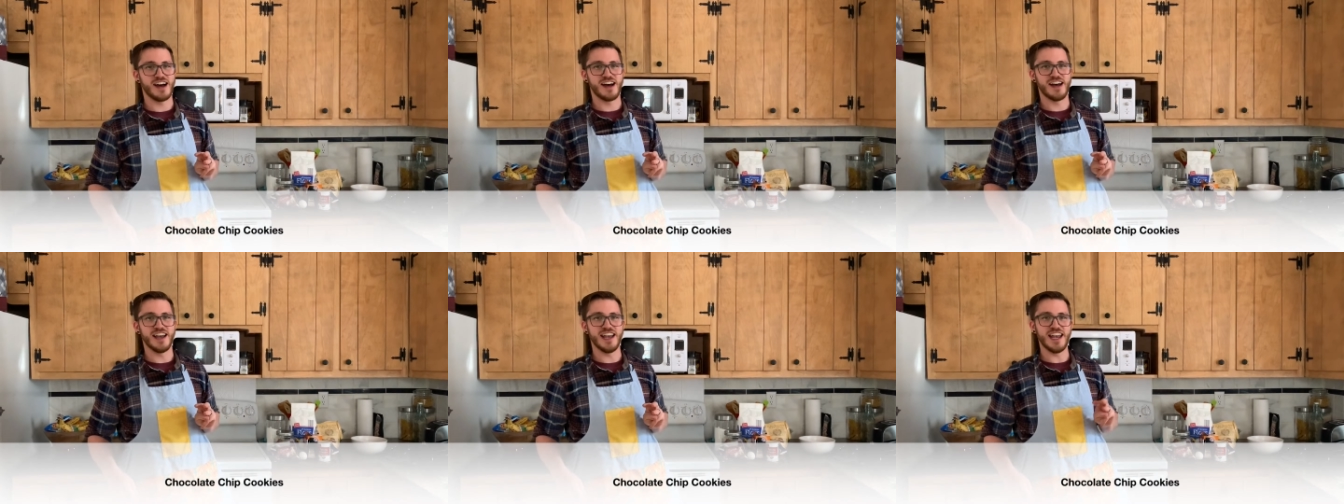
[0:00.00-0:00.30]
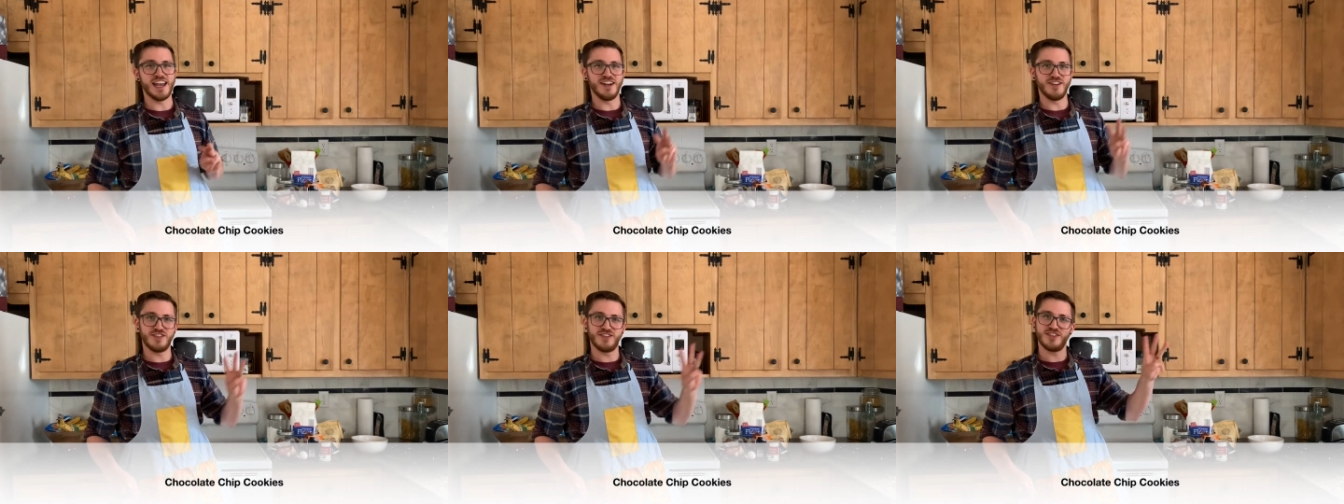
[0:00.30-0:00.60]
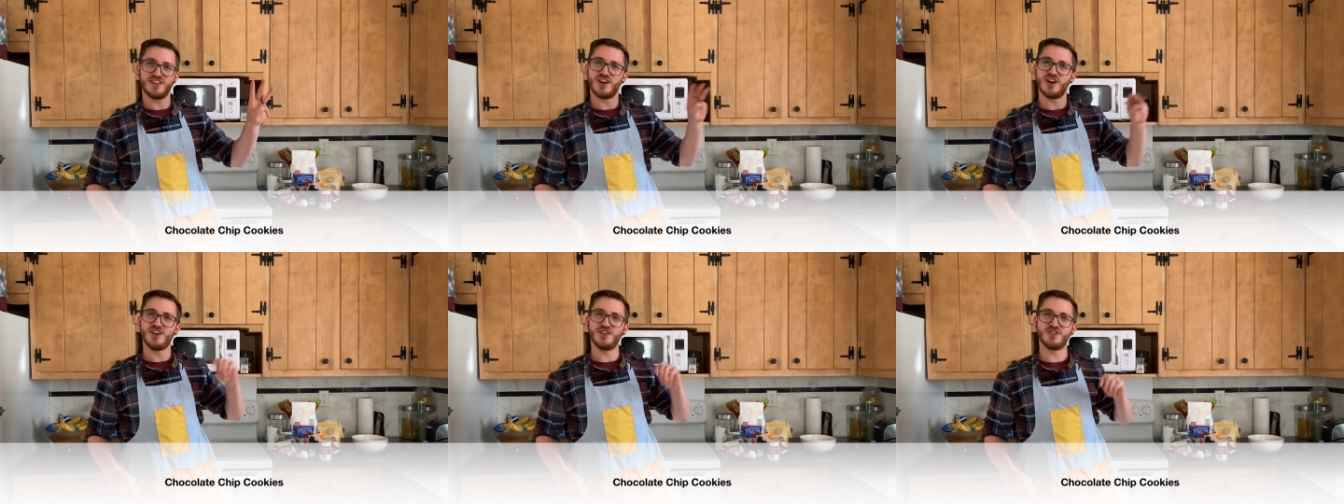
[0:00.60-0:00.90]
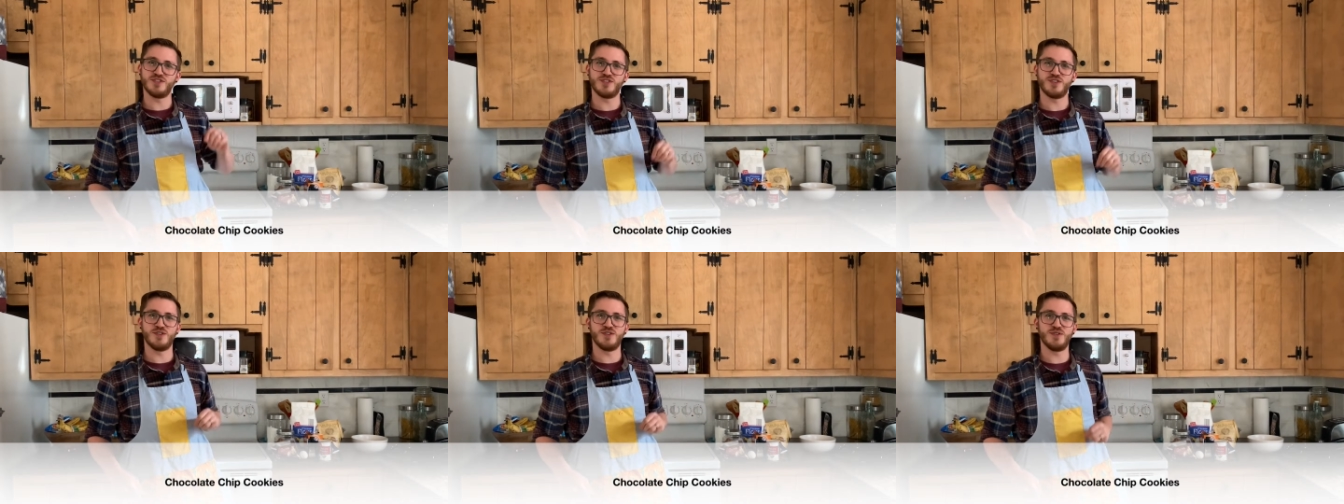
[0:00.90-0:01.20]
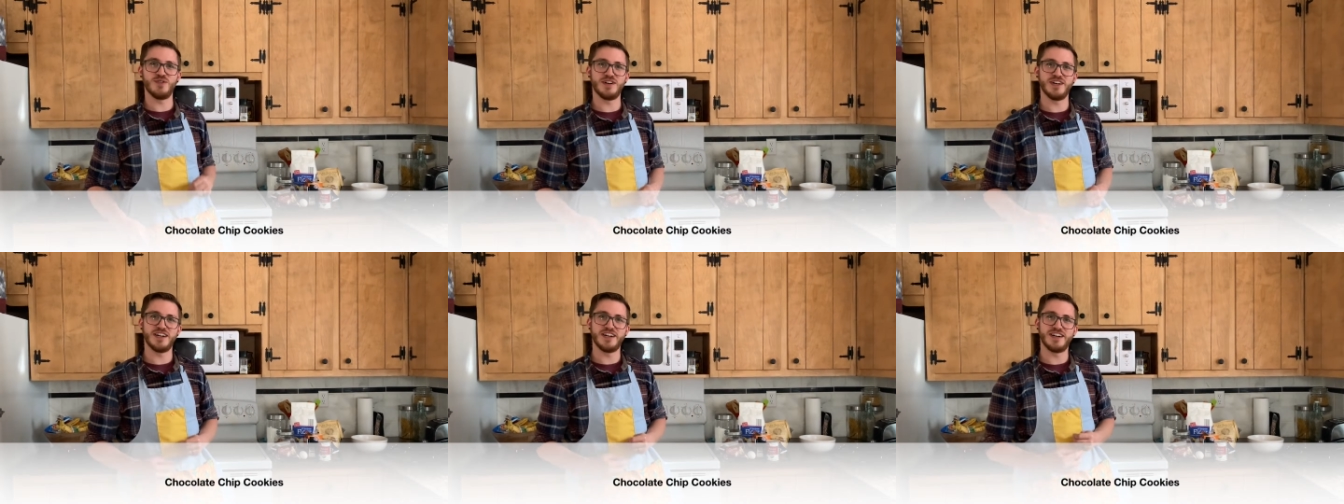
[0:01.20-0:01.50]
it's
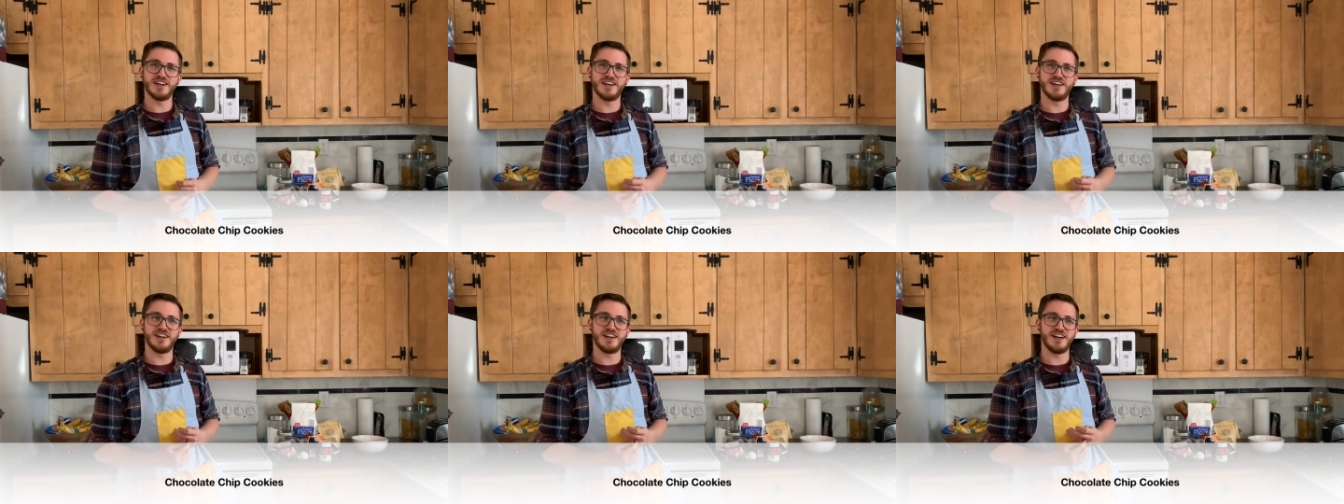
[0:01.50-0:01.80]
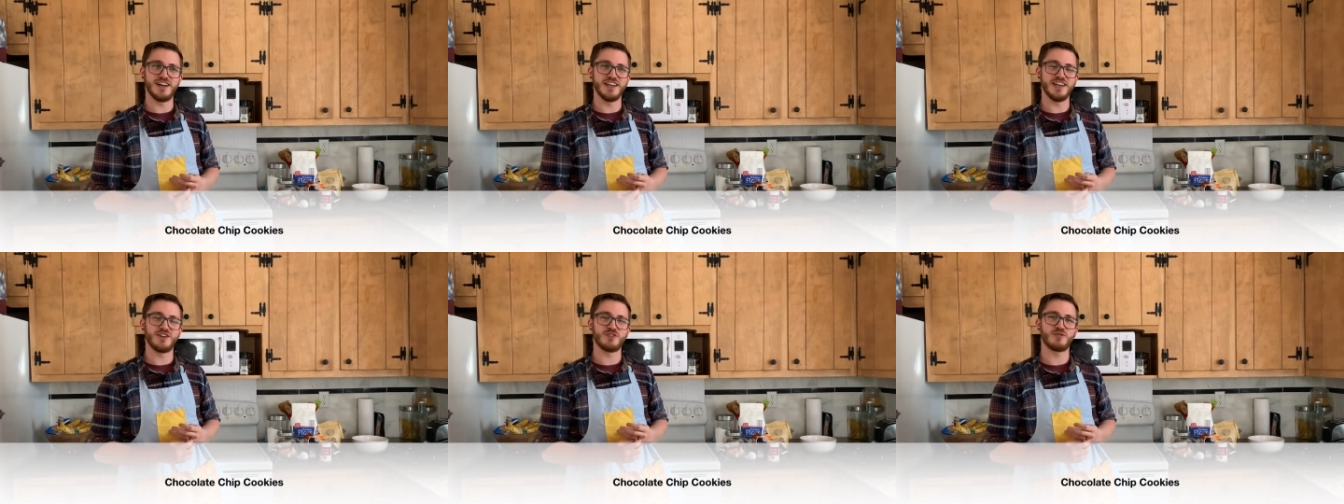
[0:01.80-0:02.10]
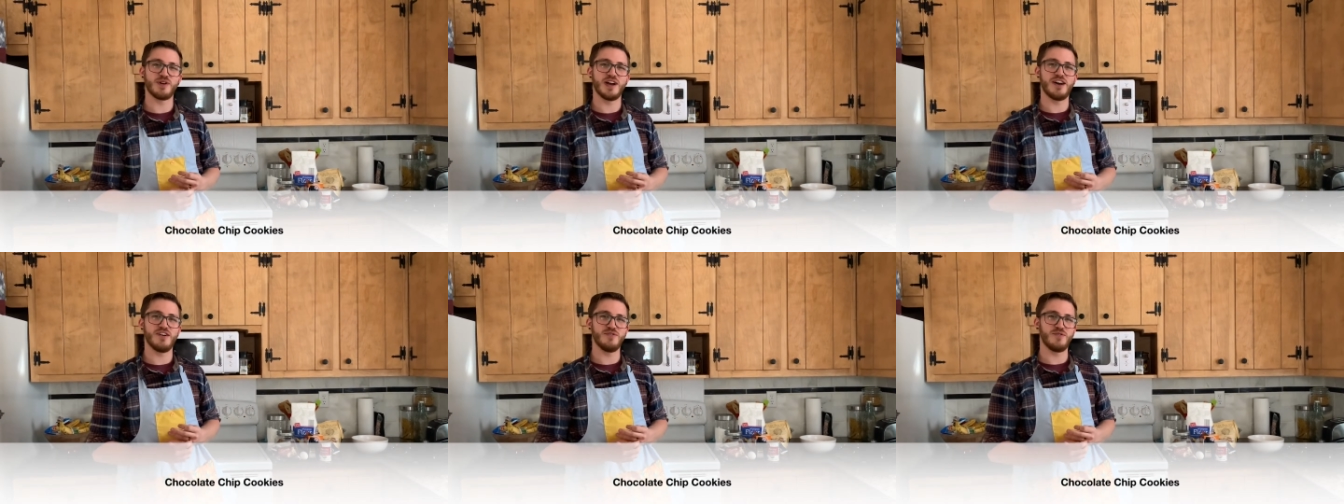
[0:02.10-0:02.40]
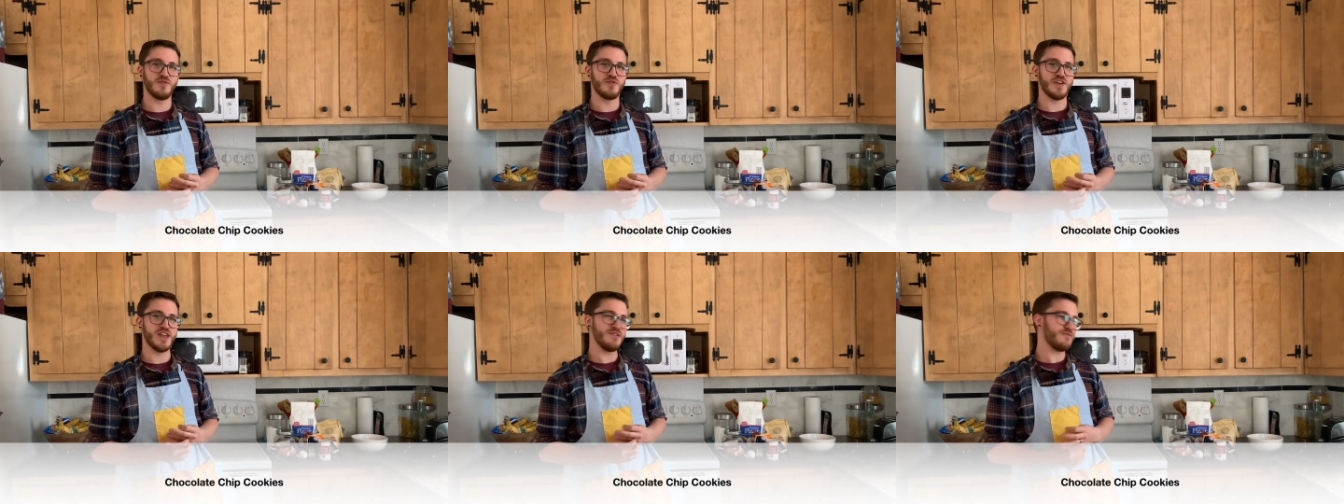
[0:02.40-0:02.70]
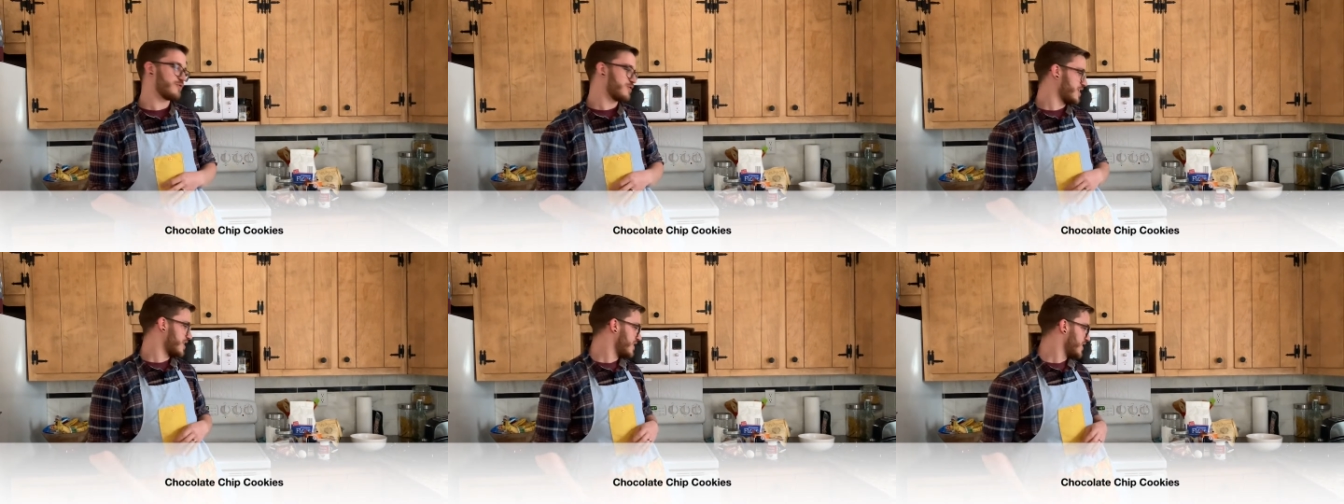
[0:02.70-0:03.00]
also a crowd
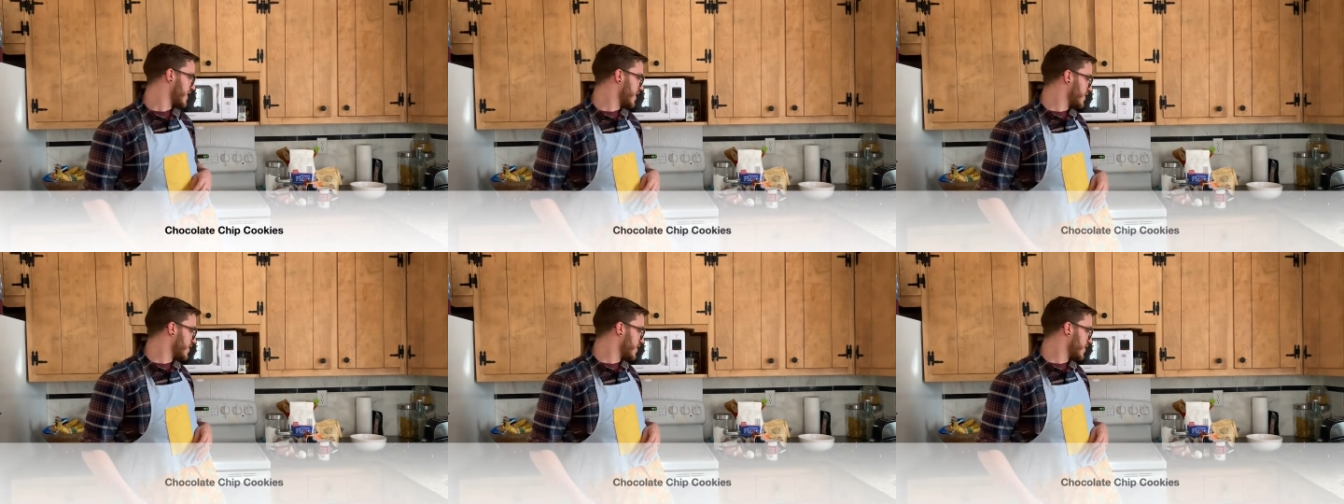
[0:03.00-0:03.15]
favorite.